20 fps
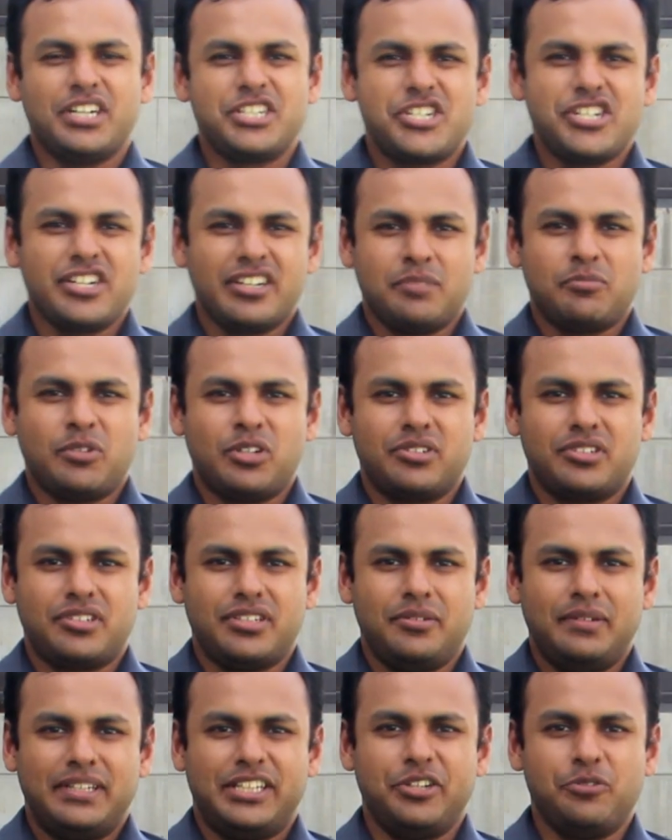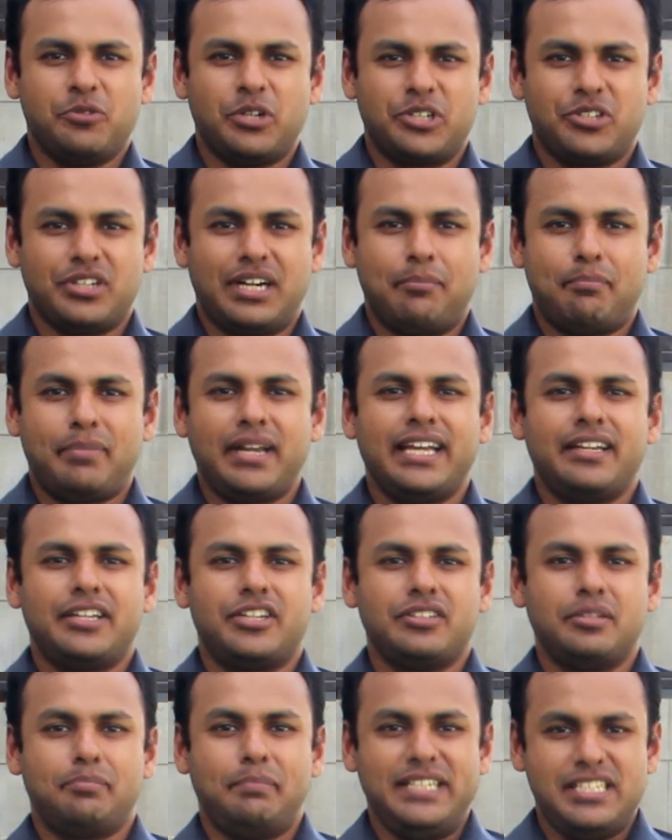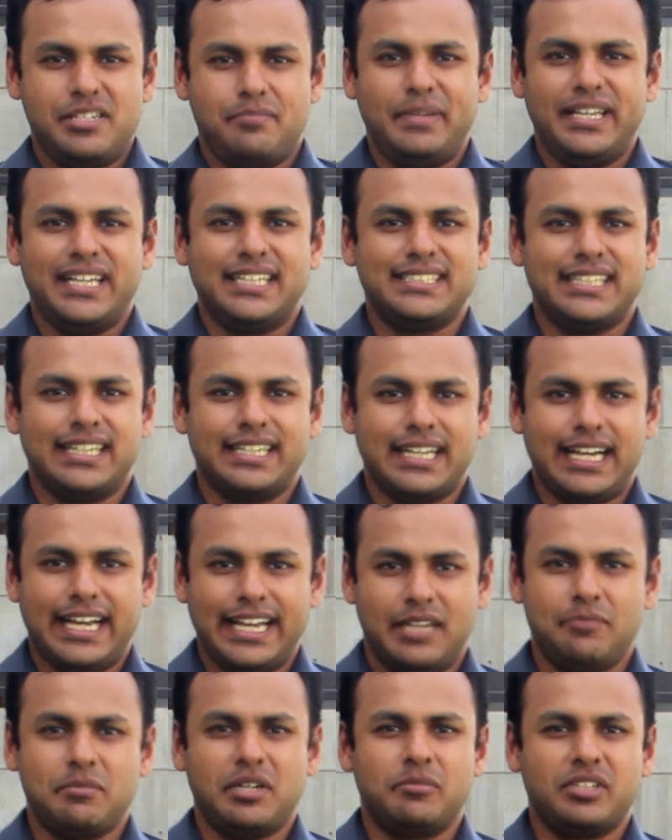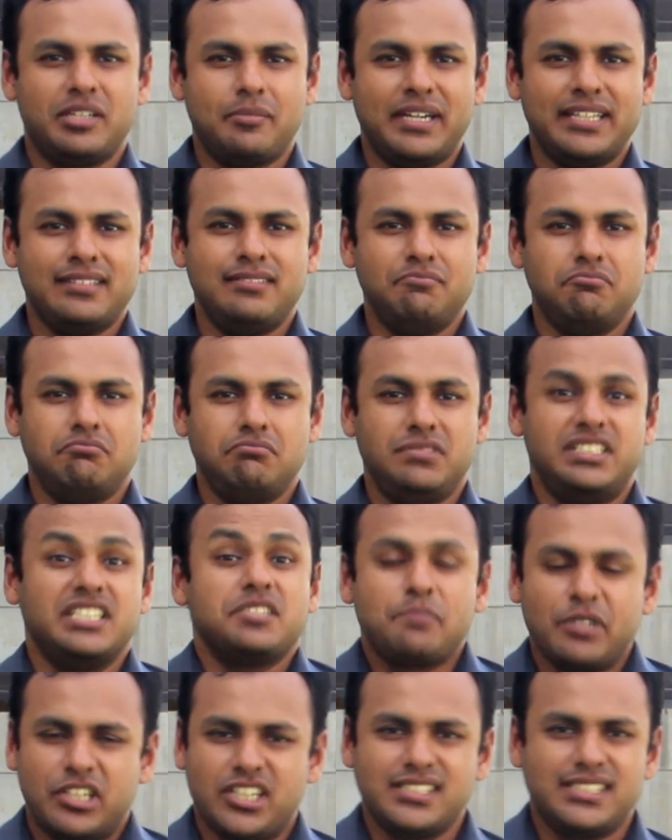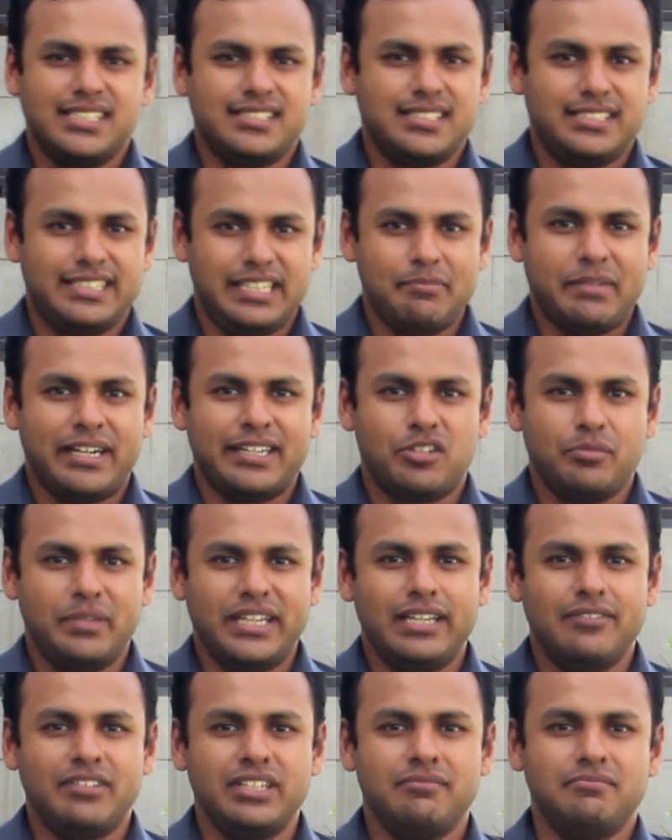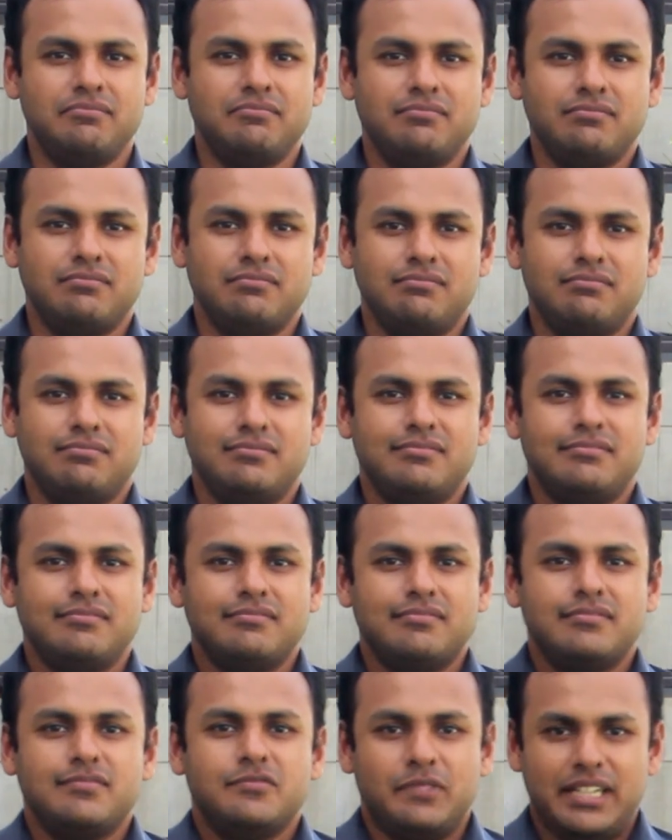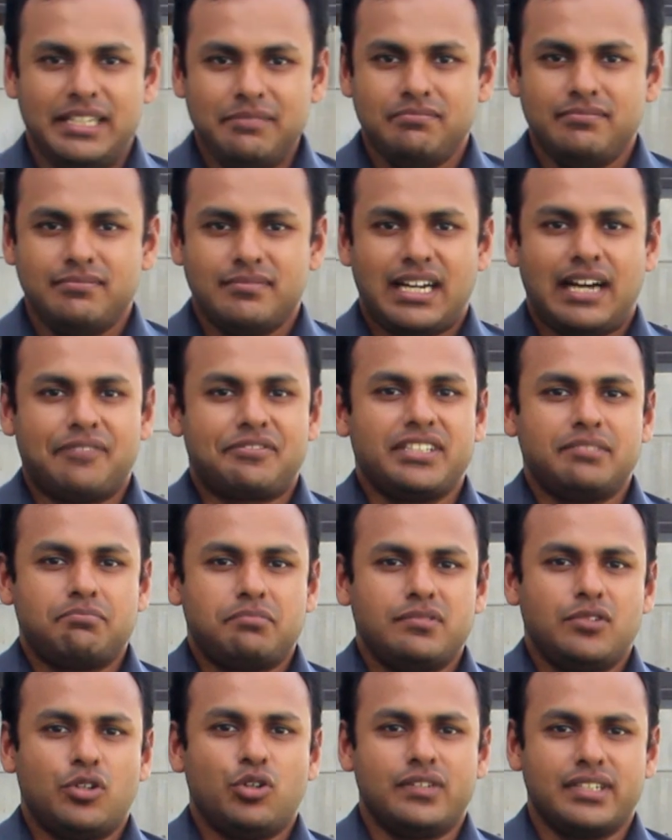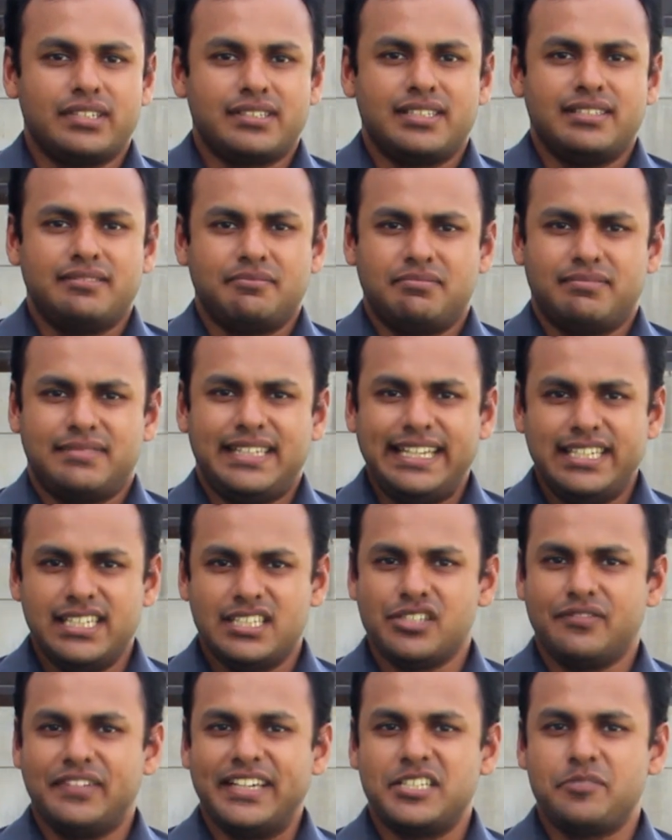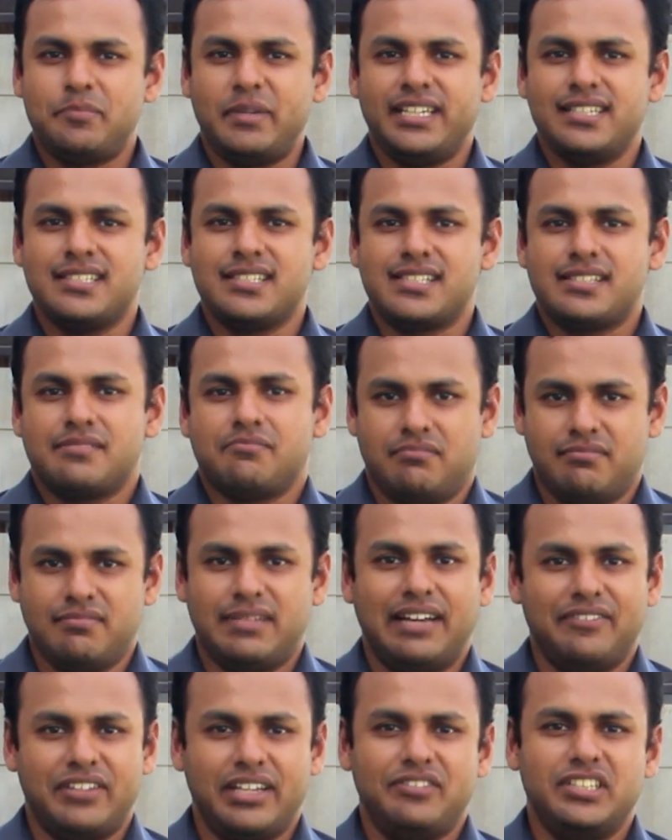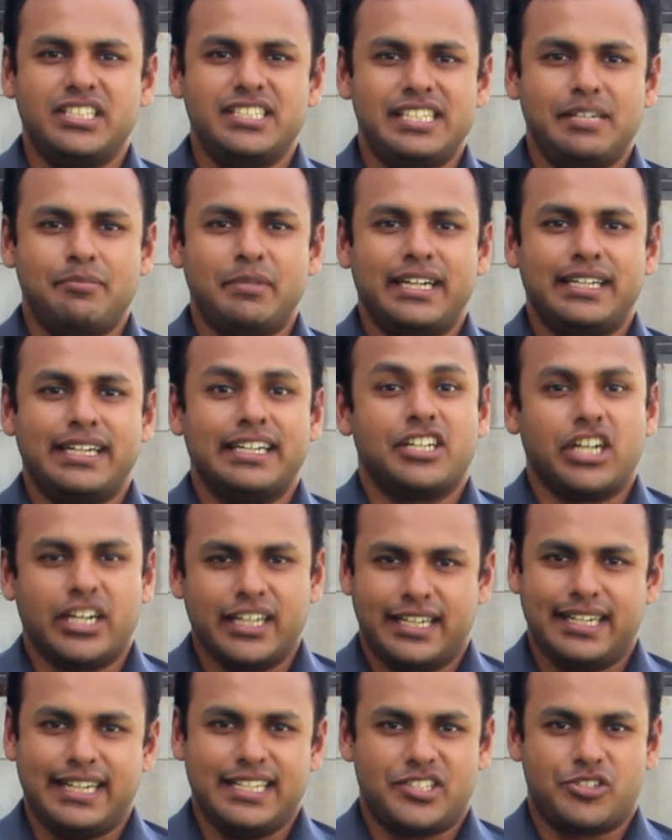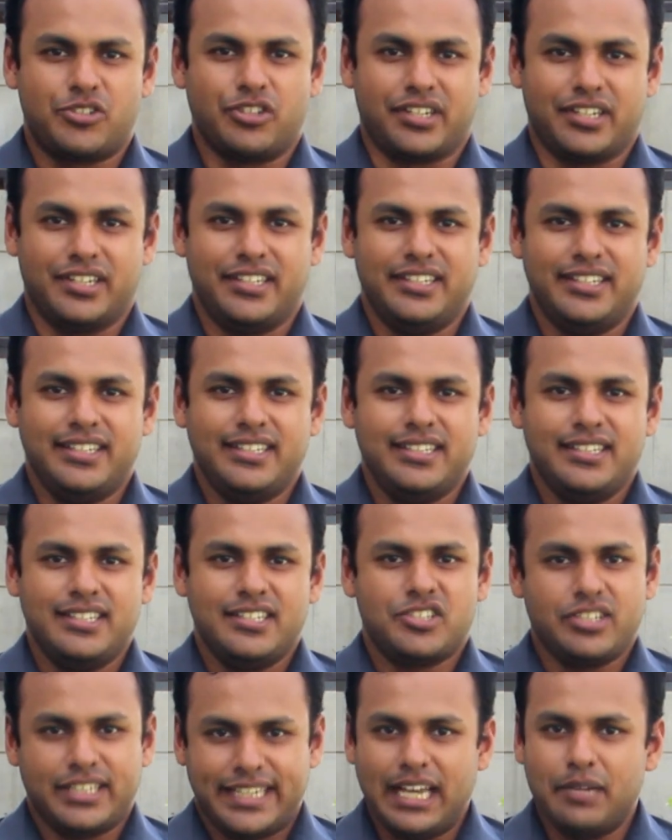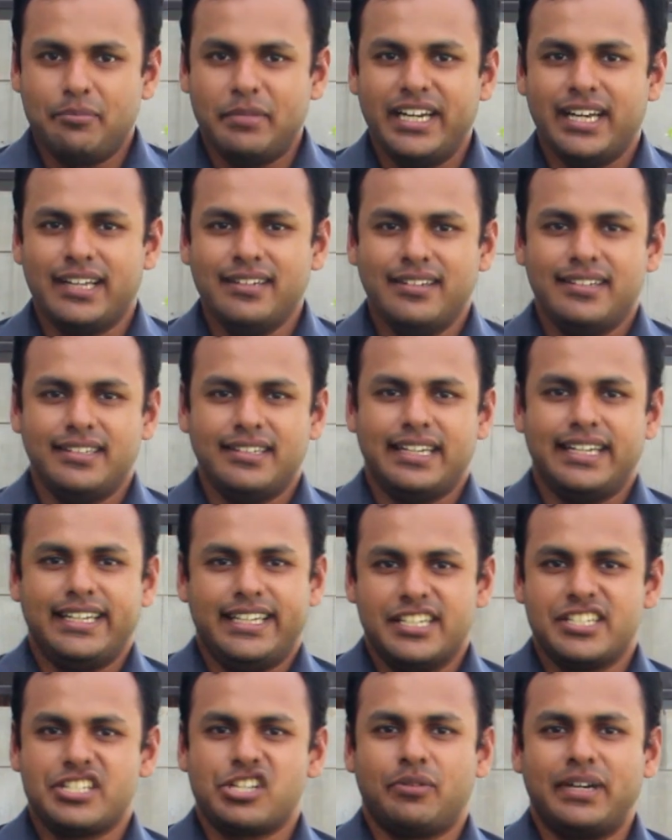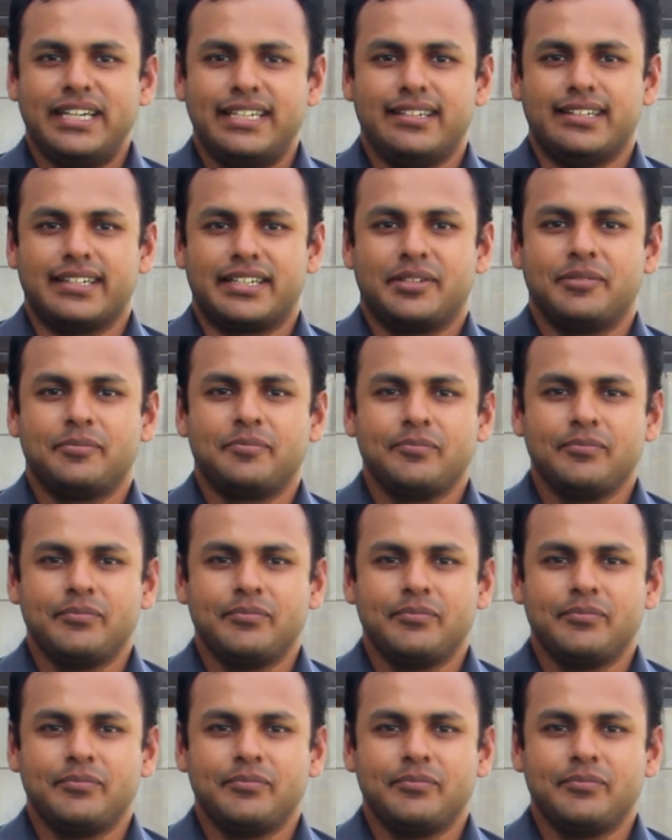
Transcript: unsure about whether you want to apply to the PGPX at IIM Ahmedabad just because there's a Gmat to be given? Well, after over 10 years of experience, I've given the Gmat and got a great score. So it can be done, and here's how I did it.